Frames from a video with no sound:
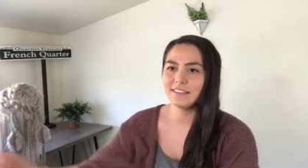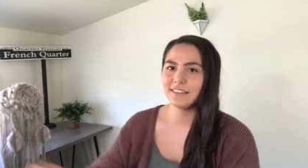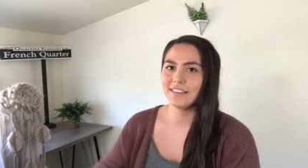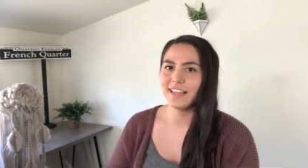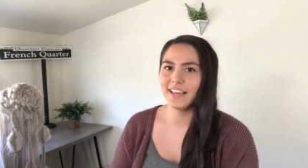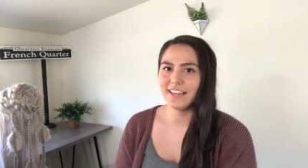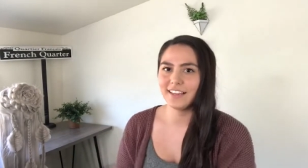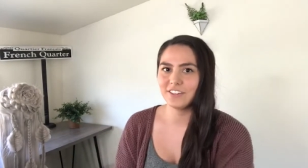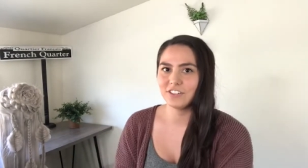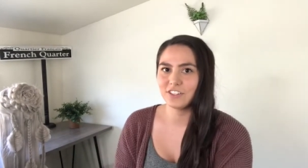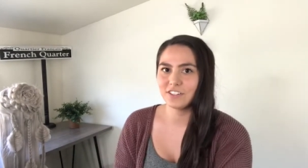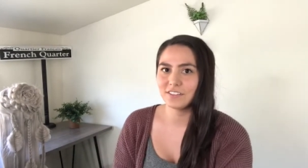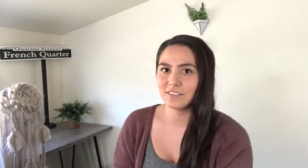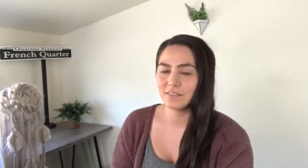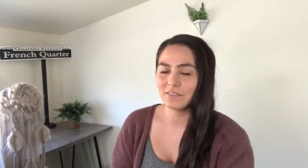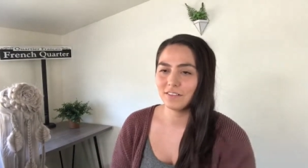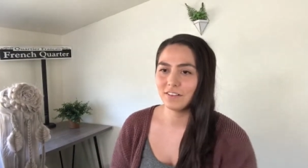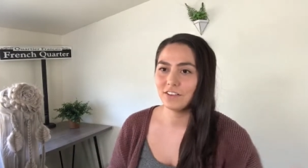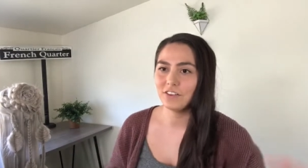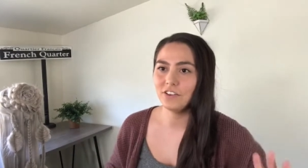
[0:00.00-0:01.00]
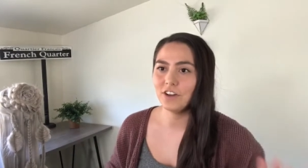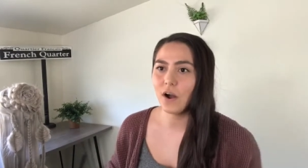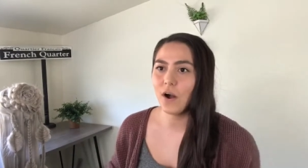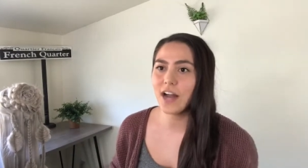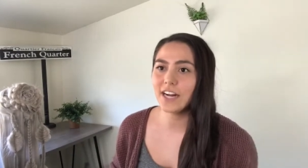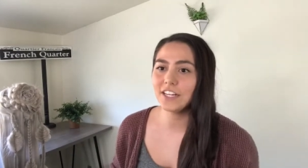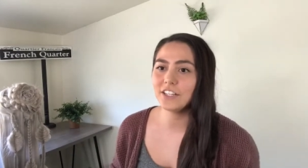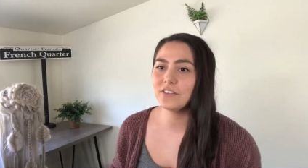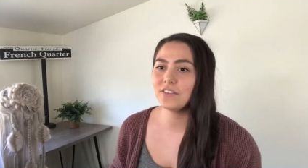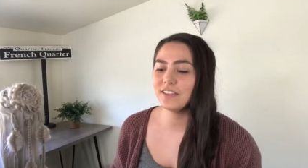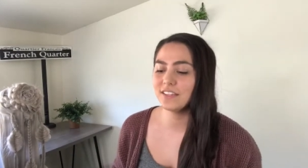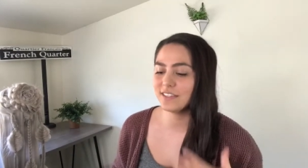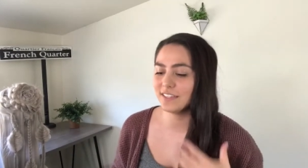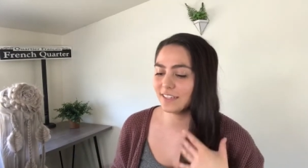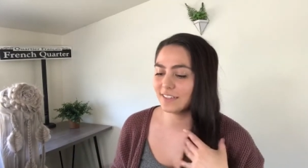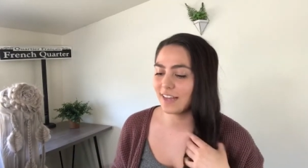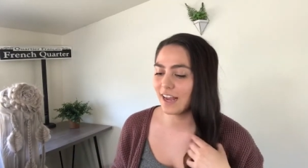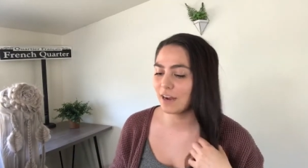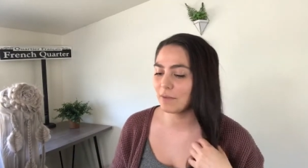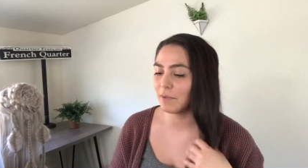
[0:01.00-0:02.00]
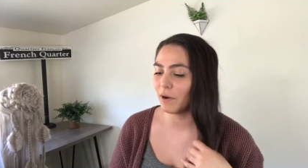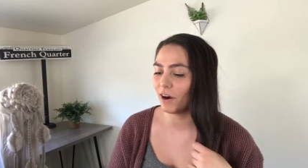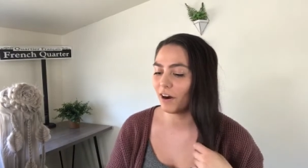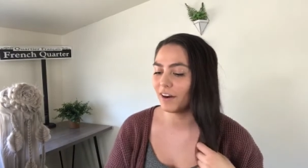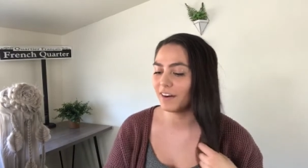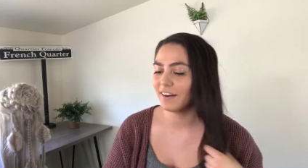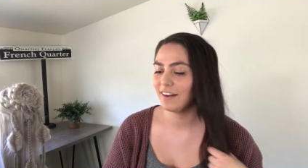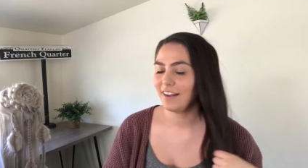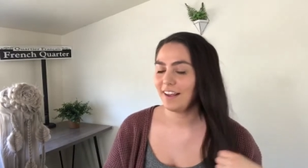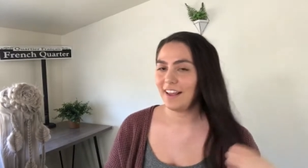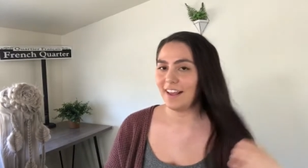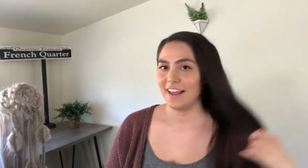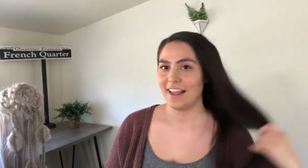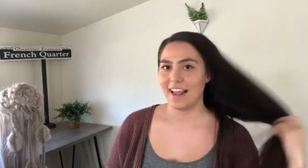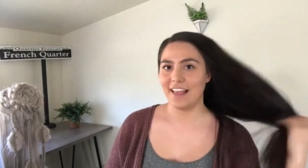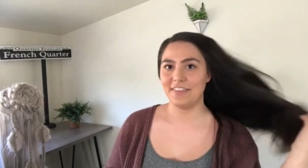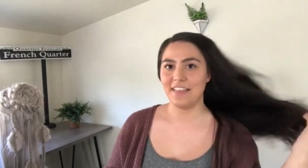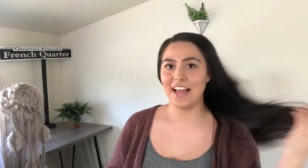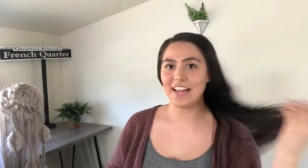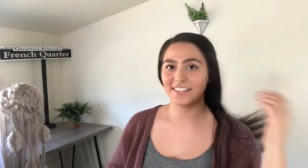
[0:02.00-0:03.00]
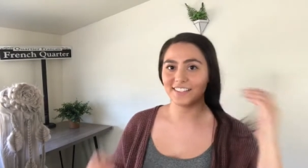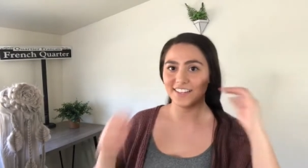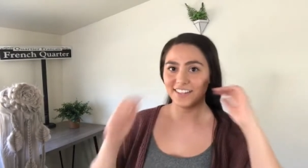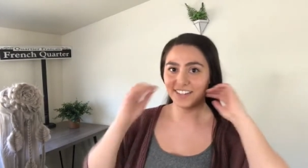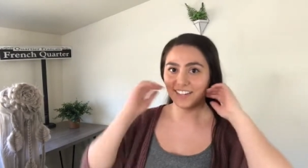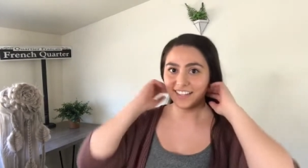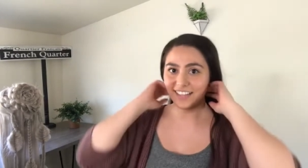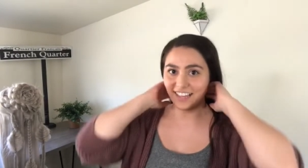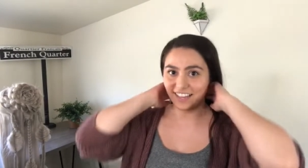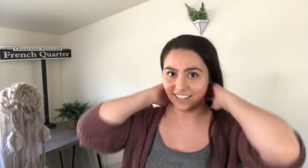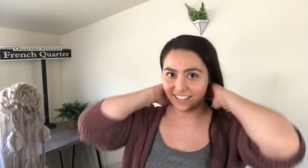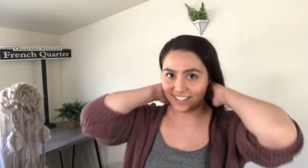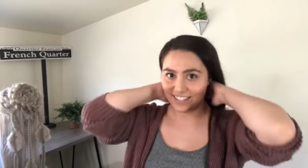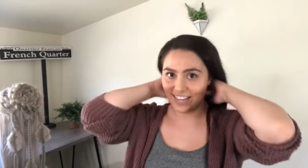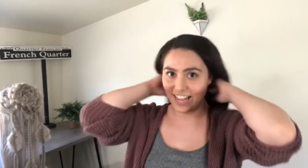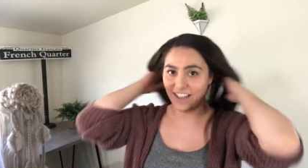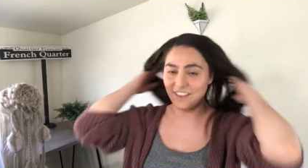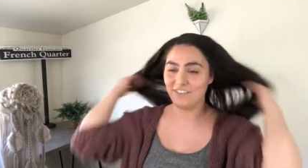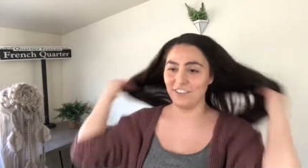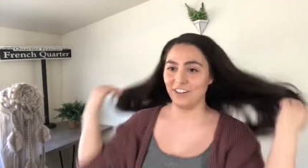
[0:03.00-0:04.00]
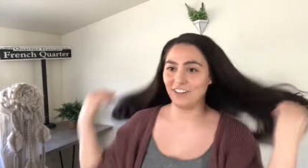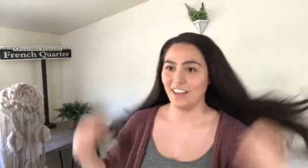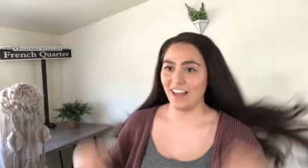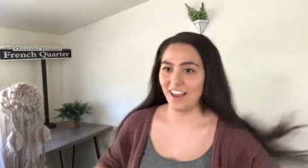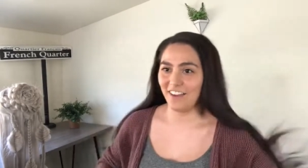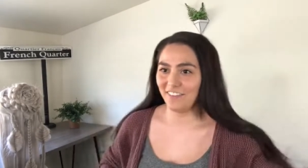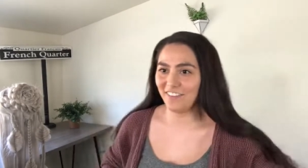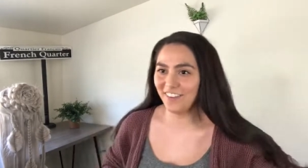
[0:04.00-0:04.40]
Like just know how to do the zigzag part and that's gonna like save your life.